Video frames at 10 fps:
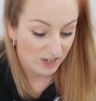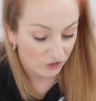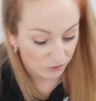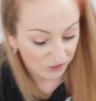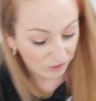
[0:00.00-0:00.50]

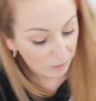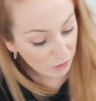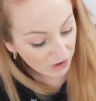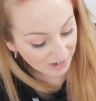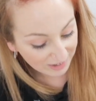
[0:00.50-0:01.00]
Ritual
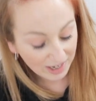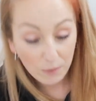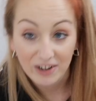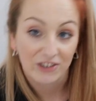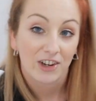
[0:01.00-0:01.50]
product,
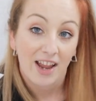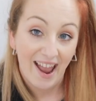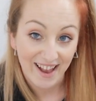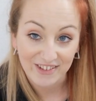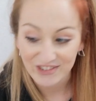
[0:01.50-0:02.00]
which,
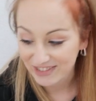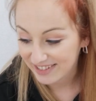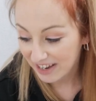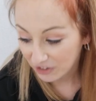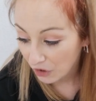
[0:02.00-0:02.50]
as I just
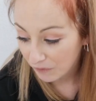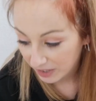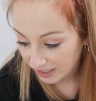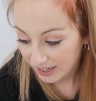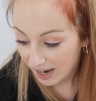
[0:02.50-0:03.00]
said, I
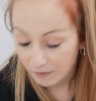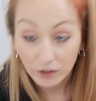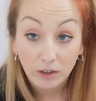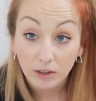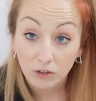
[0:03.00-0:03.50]
really have
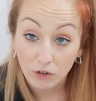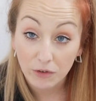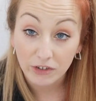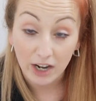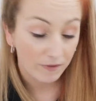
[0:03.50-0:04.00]

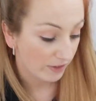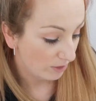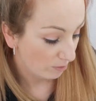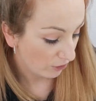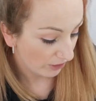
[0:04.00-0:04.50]
grown to love
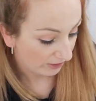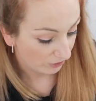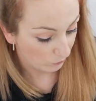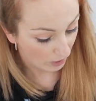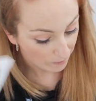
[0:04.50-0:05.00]
this product
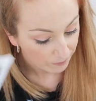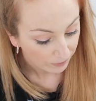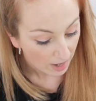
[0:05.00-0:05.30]
as well.